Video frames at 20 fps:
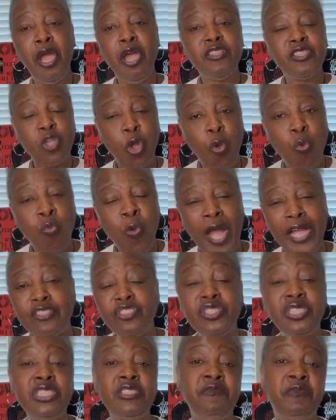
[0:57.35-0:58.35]
So watch
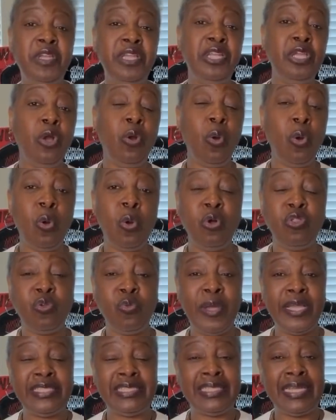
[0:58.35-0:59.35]
this video all the
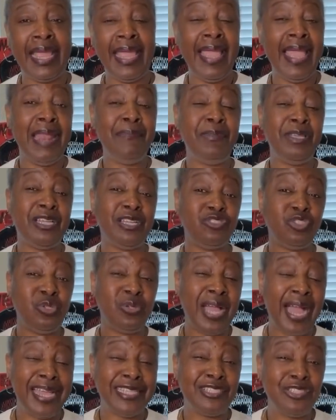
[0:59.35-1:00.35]
way to the end because you
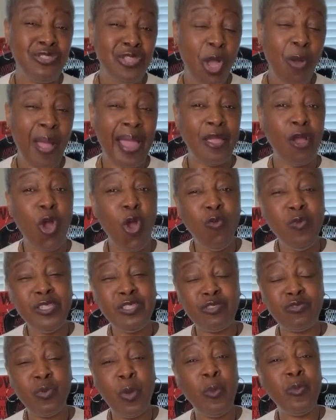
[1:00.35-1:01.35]
guys know I
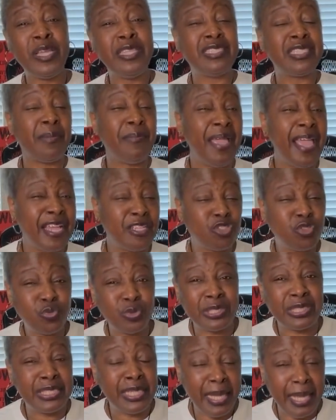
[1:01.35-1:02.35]
always throw in some
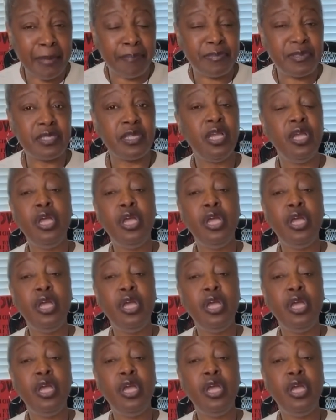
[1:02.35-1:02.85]
extra tips